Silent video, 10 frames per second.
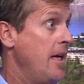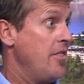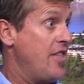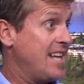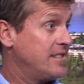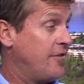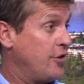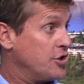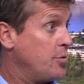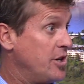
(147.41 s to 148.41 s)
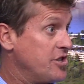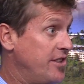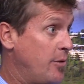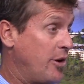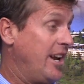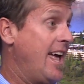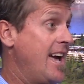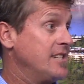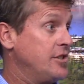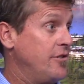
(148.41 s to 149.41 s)
That's the first question that we're going to
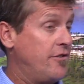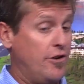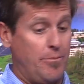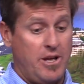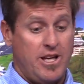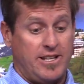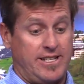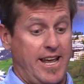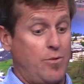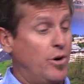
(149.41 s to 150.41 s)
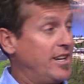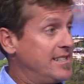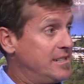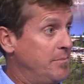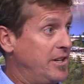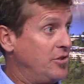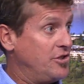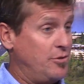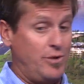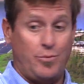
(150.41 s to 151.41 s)
ask you from day 1 at submittal
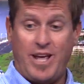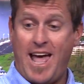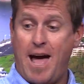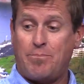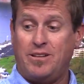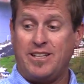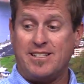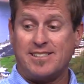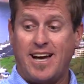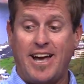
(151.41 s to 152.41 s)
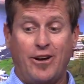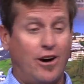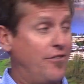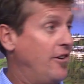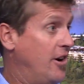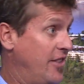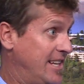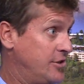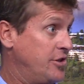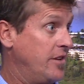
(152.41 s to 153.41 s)
to when we happily sign off on that
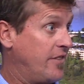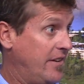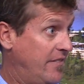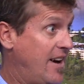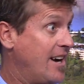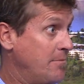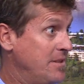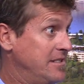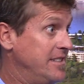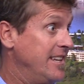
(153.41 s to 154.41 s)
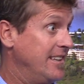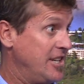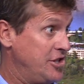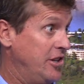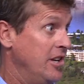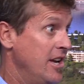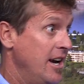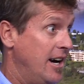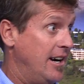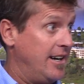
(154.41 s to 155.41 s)
certificate of occupancy and let you
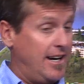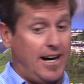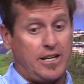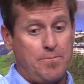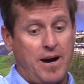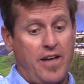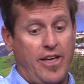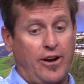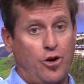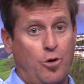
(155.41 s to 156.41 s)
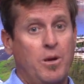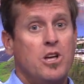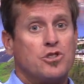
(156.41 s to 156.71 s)
occupy that home.